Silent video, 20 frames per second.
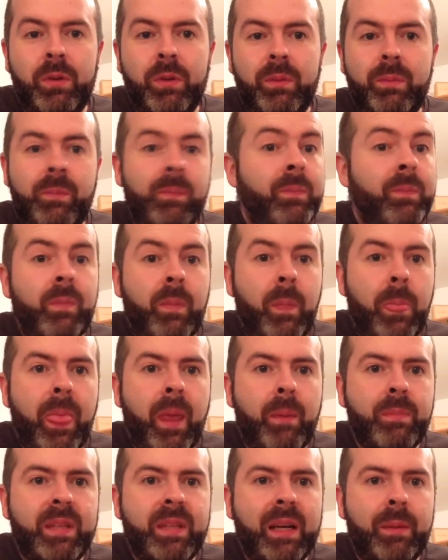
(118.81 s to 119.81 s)

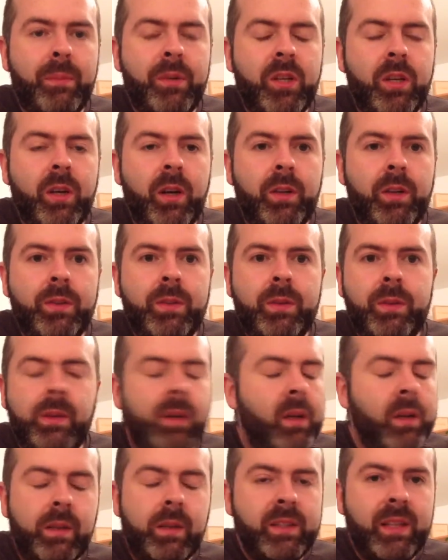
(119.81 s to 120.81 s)
I'm still in my new house,
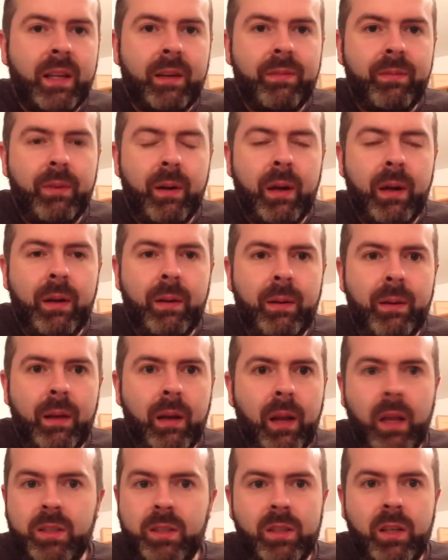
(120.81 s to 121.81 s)
still have
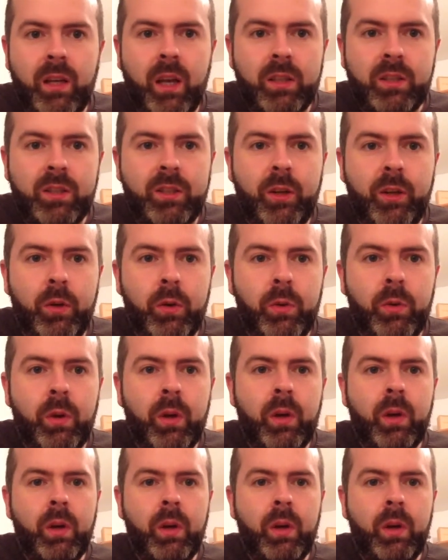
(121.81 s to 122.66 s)
lots and lots to do.